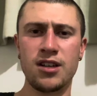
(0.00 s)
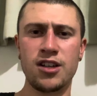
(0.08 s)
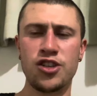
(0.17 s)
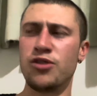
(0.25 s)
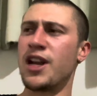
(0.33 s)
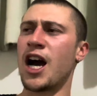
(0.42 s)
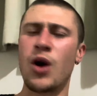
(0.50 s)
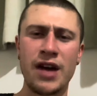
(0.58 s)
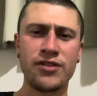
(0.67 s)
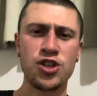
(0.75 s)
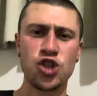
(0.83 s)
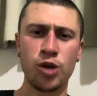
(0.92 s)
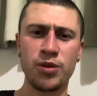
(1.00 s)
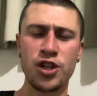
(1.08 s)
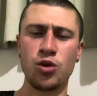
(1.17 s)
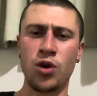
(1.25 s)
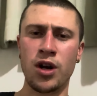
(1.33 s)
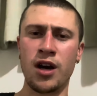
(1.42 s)
You now have the job that you
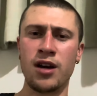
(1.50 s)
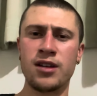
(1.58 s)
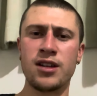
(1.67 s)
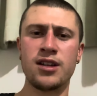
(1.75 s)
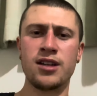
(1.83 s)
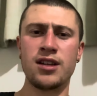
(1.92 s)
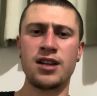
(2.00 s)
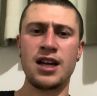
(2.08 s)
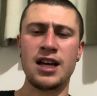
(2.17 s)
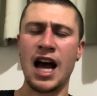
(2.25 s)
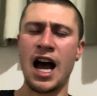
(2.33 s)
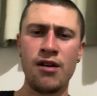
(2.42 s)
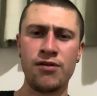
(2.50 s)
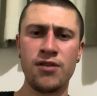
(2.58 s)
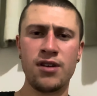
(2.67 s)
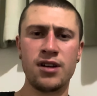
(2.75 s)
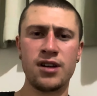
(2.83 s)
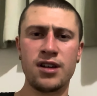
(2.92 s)
want to have,
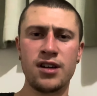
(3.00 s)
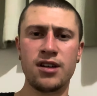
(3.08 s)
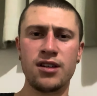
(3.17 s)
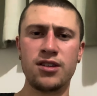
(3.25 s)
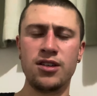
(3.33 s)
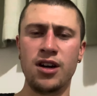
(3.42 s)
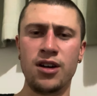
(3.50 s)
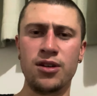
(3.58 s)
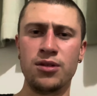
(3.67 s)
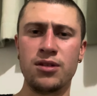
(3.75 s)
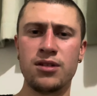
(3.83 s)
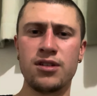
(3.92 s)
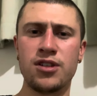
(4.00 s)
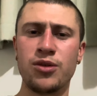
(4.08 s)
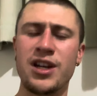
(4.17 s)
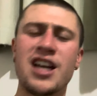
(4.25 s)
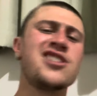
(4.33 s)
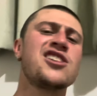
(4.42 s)
you know, you're
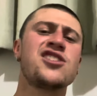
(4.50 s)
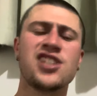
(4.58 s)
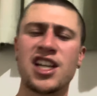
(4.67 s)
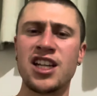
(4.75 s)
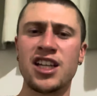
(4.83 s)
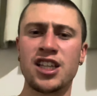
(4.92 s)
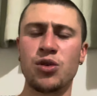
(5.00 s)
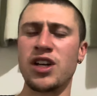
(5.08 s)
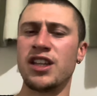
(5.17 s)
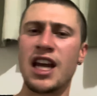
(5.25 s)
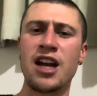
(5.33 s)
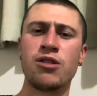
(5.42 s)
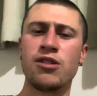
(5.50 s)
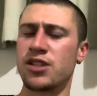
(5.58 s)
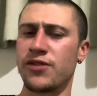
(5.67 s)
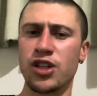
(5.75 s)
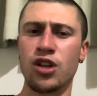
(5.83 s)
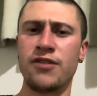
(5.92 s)
now succeeding in the, in the areas of
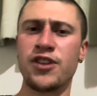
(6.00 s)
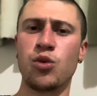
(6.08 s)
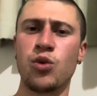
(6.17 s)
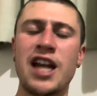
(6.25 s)
your life that you want.